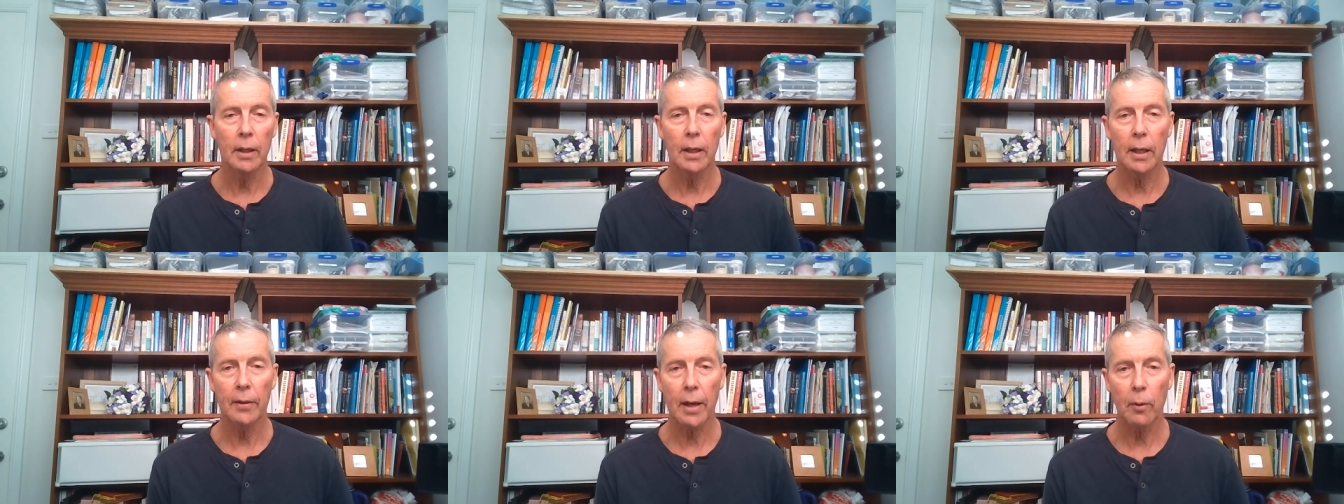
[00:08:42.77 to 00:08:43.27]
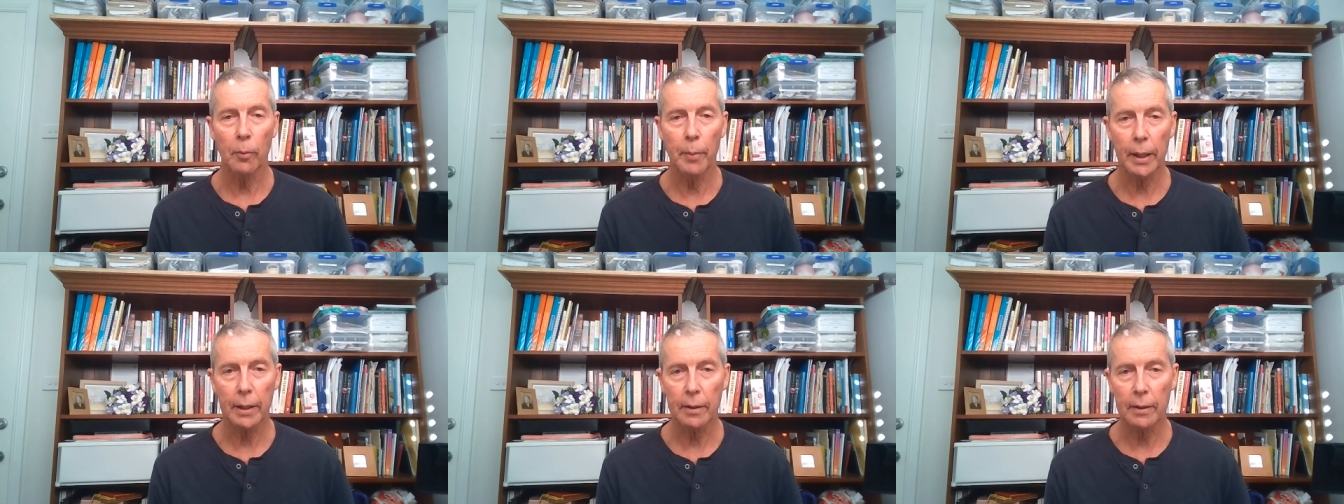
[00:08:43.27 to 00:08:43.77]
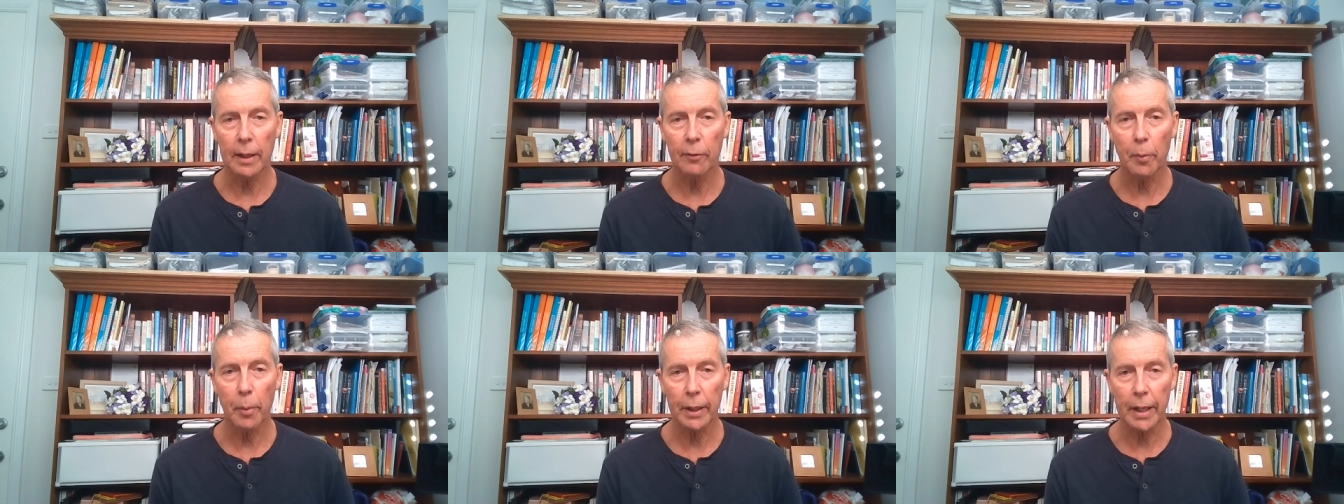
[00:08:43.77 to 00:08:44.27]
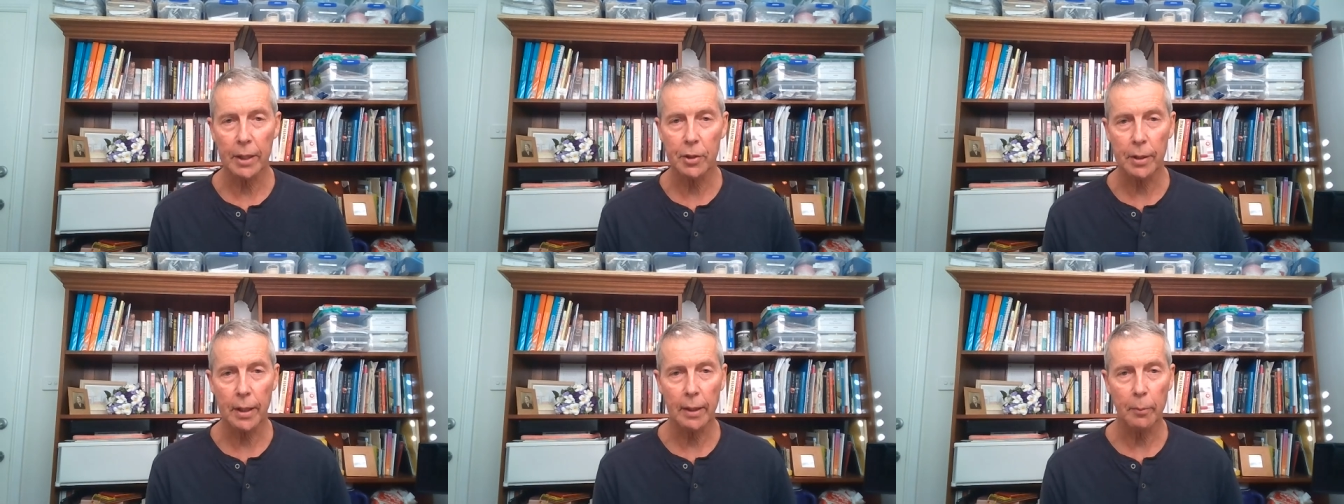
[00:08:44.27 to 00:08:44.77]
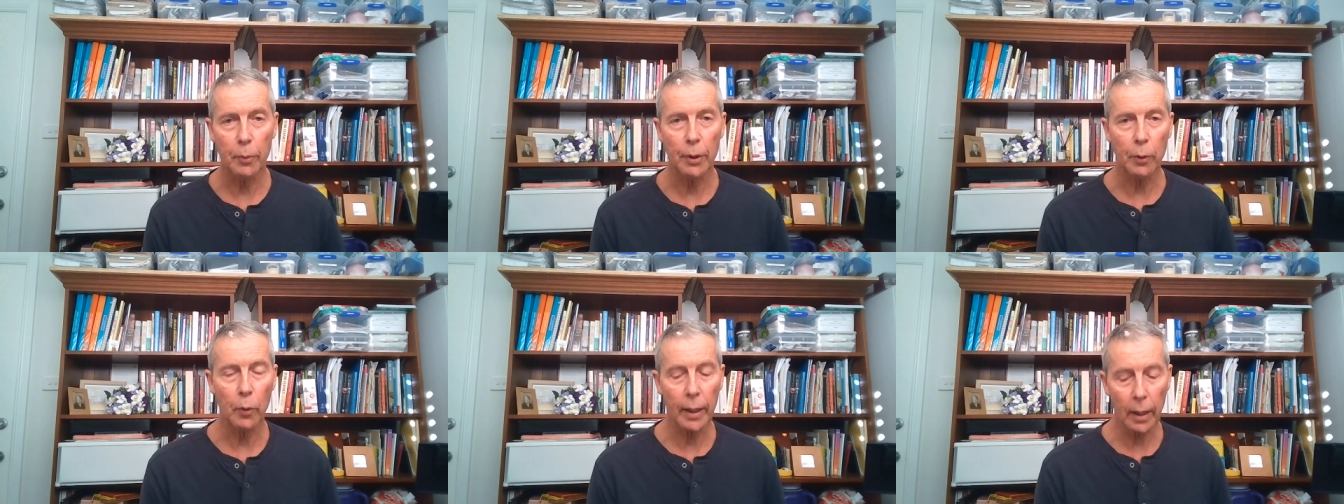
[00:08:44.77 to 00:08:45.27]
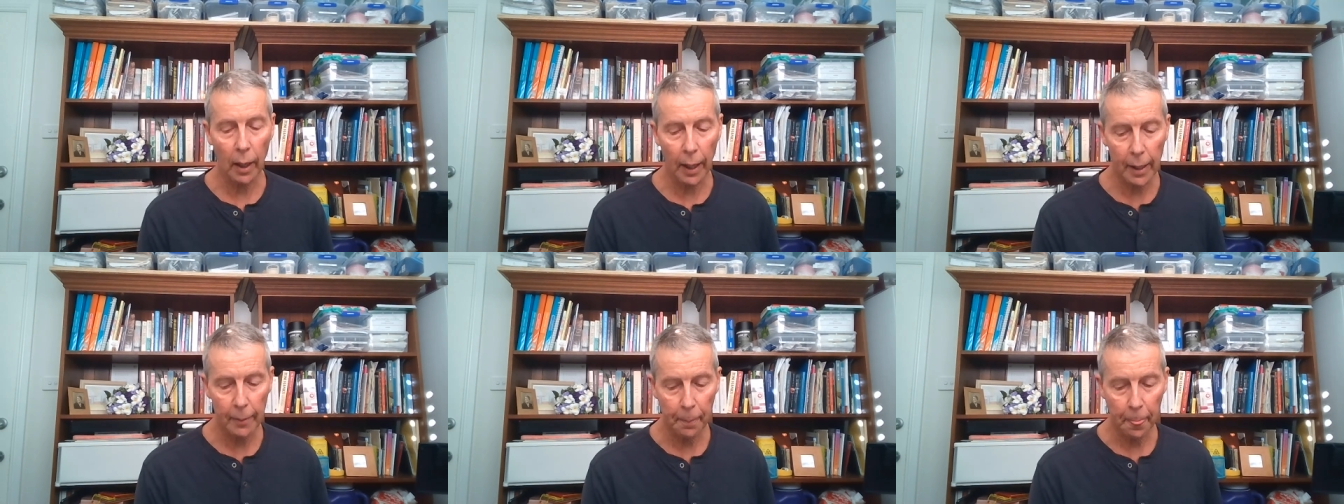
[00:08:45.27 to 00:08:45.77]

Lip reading: and that will make everybody agitated pretty quickly.